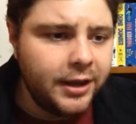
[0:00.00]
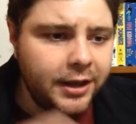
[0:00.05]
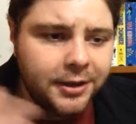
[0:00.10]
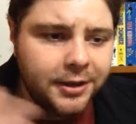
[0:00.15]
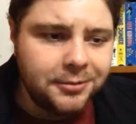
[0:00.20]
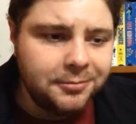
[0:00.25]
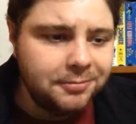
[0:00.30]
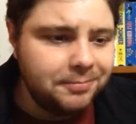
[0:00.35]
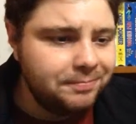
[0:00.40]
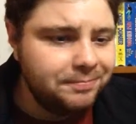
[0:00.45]

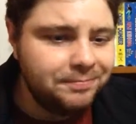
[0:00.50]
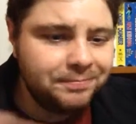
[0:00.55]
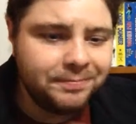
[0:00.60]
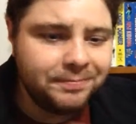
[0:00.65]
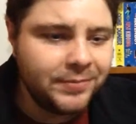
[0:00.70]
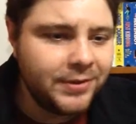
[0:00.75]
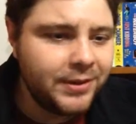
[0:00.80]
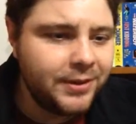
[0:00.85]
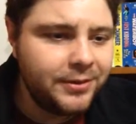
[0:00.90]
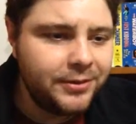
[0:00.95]
and
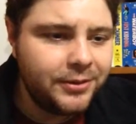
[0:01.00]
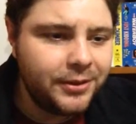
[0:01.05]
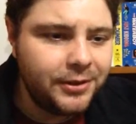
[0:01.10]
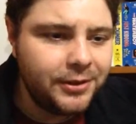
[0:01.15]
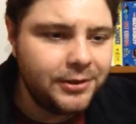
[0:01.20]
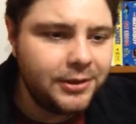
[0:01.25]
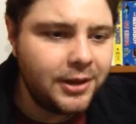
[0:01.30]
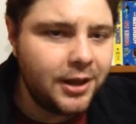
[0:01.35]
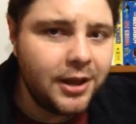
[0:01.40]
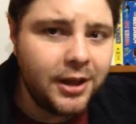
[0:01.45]

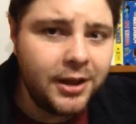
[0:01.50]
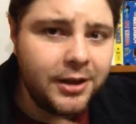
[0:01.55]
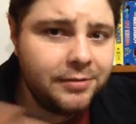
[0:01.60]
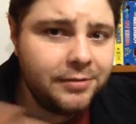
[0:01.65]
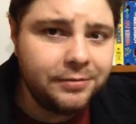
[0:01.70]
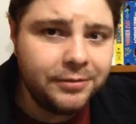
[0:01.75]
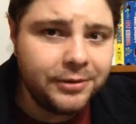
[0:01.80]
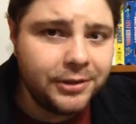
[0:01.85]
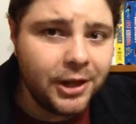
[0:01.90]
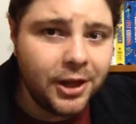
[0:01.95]
the
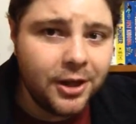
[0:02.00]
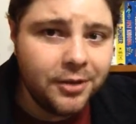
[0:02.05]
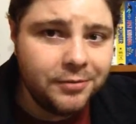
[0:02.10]
life and